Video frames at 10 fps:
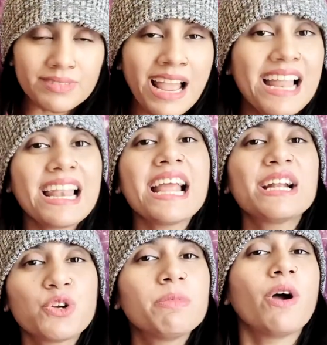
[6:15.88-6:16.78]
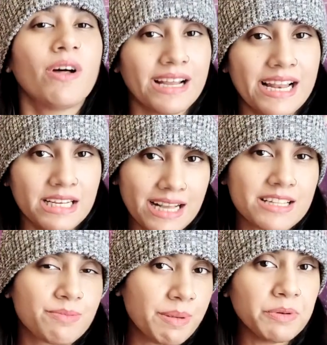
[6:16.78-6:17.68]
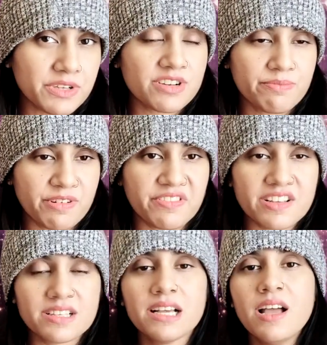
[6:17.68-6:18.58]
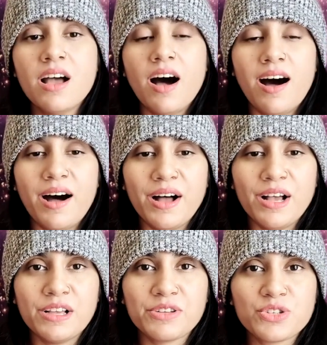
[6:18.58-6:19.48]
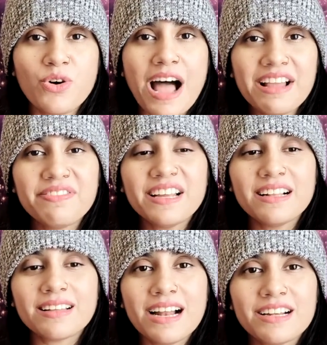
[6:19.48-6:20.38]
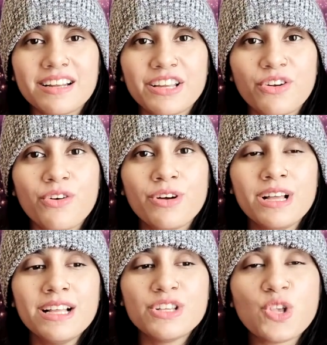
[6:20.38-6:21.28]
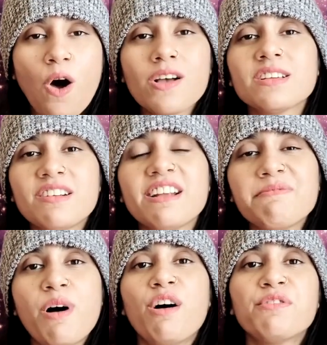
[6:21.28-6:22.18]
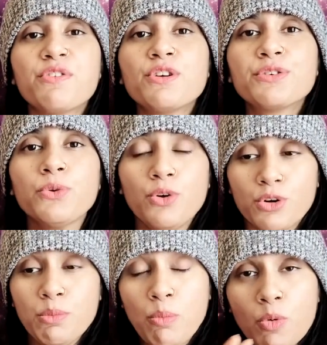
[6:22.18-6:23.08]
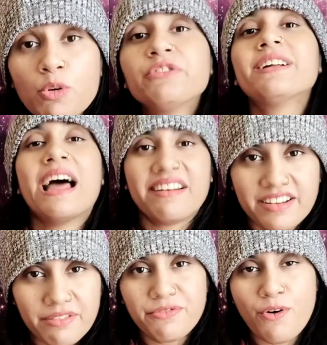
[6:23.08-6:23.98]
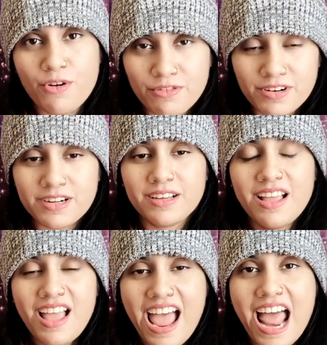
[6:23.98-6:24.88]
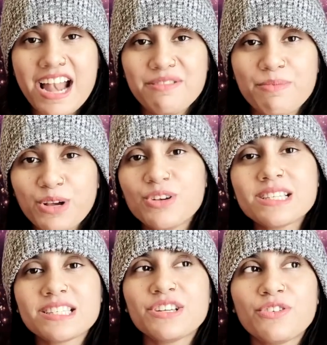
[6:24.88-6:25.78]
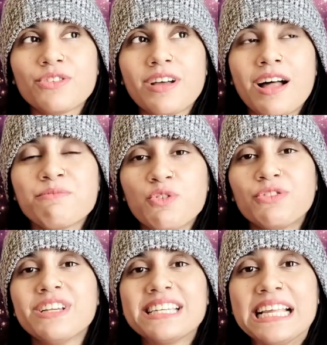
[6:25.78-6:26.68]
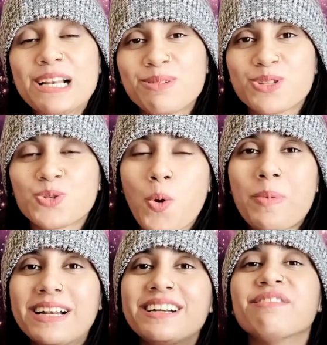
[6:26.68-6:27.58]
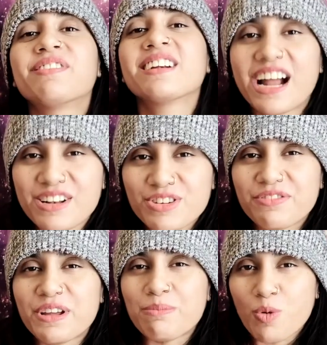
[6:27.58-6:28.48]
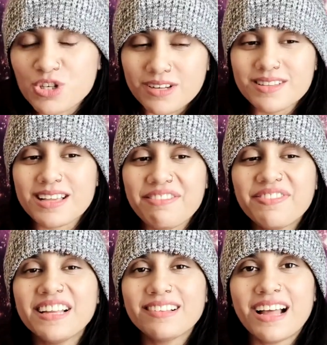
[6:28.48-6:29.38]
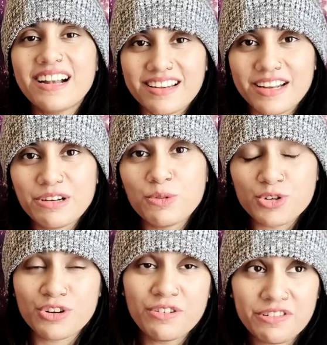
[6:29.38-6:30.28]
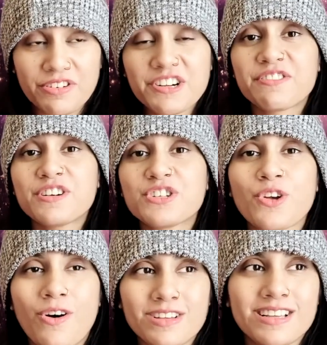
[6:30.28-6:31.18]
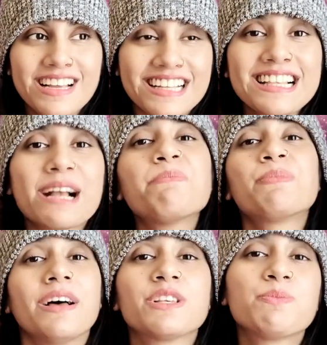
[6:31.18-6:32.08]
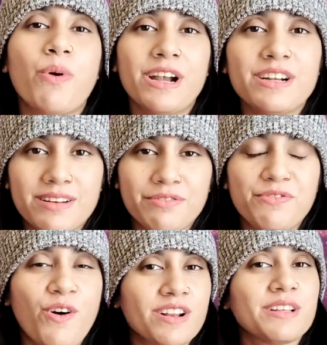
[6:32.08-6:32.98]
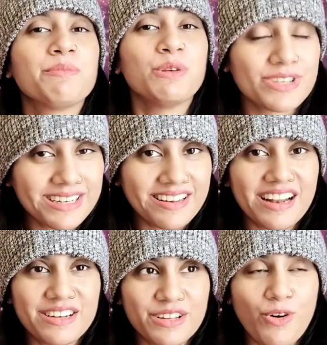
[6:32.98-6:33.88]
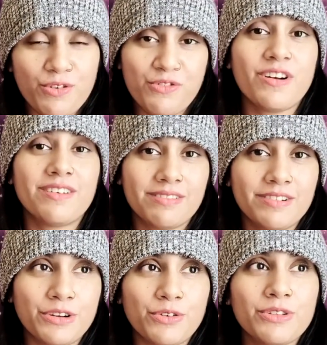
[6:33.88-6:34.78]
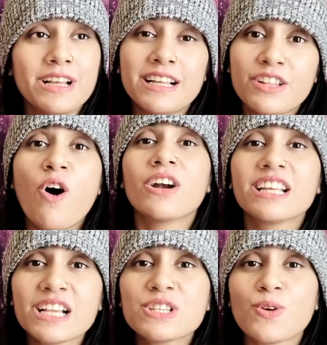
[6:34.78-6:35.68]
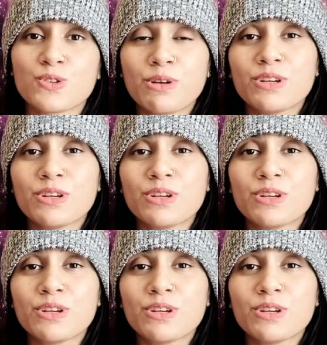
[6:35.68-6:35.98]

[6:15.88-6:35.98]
I like it to be organic. That's my personal preference. So I feel that, you know, songs are a very powerful tool to move the narrative forward. And because, you know, our movies deal with so many different kinds of emotions, I feel that inclusion of different songs, it's like a plus point for the music director or for, you know, the audience also.